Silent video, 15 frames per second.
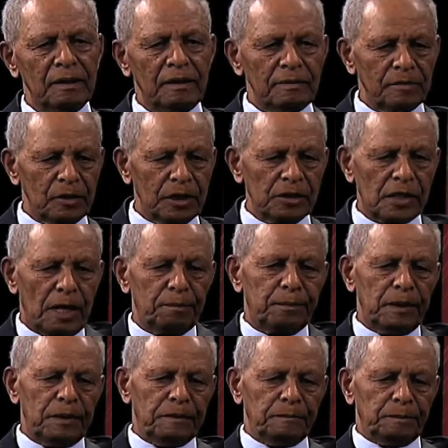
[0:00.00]
For
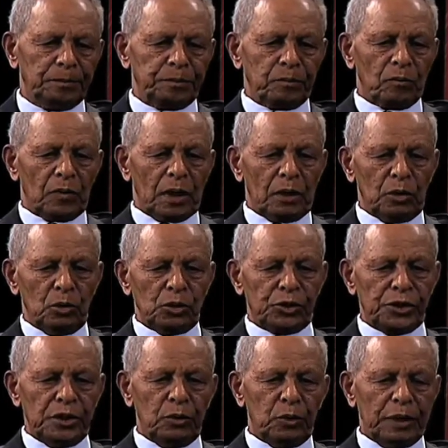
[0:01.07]
example, you
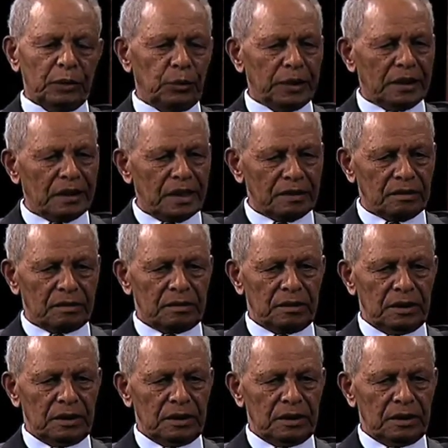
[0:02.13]
see when we cut